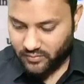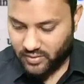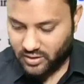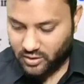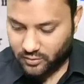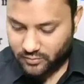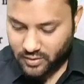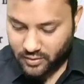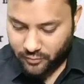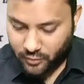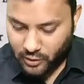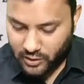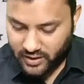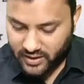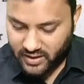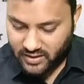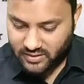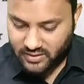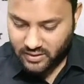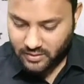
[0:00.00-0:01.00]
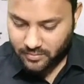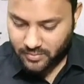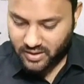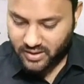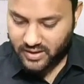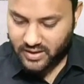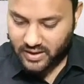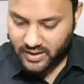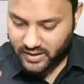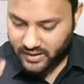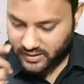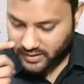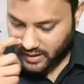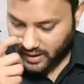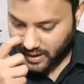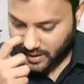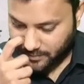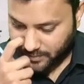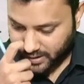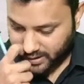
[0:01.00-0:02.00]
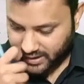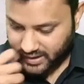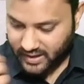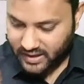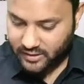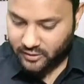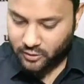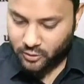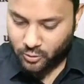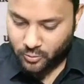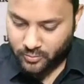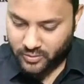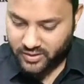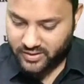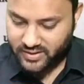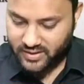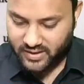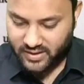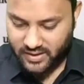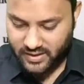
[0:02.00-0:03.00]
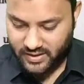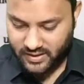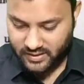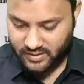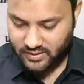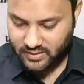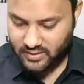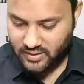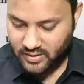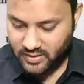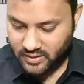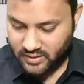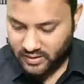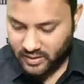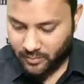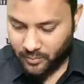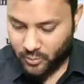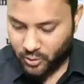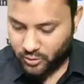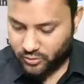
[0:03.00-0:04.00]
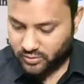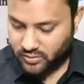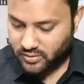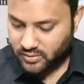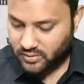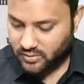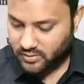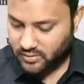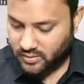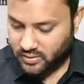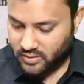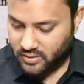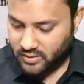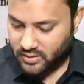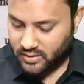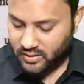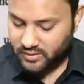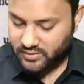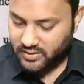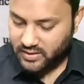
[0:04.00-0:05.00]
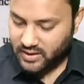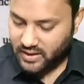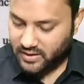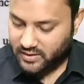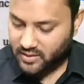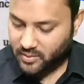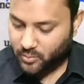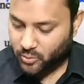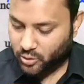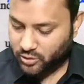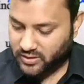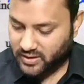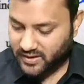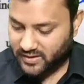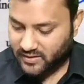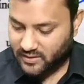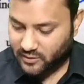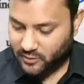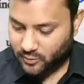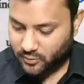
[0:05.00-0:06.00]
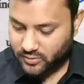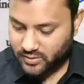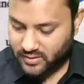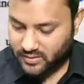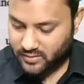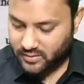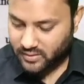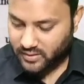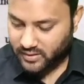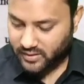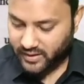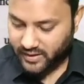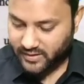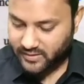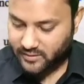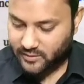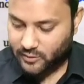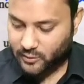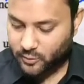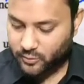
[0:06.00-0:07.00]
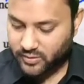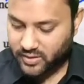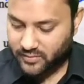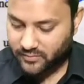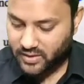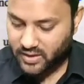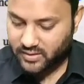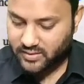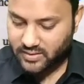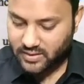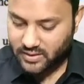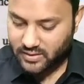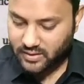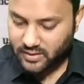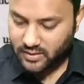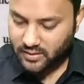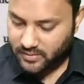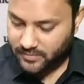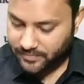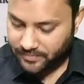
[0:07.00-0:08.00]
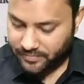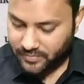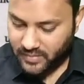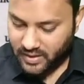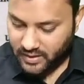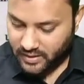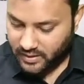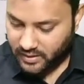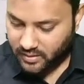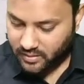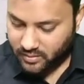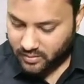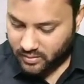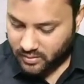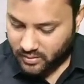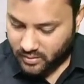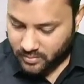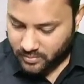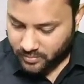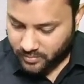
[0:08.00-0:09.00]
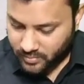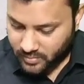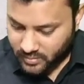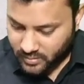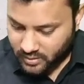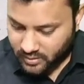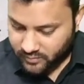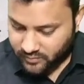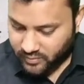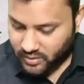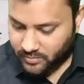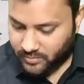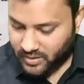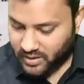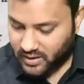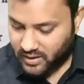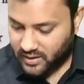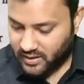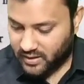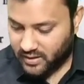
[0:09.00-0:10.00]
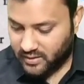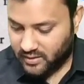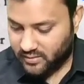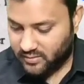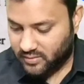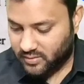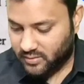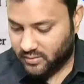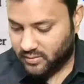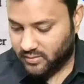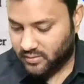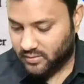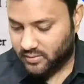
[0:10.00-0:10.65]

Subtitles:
Which of the following statement regarding the hepatic adenomas are correct? The most they are the most exclusively seen in female age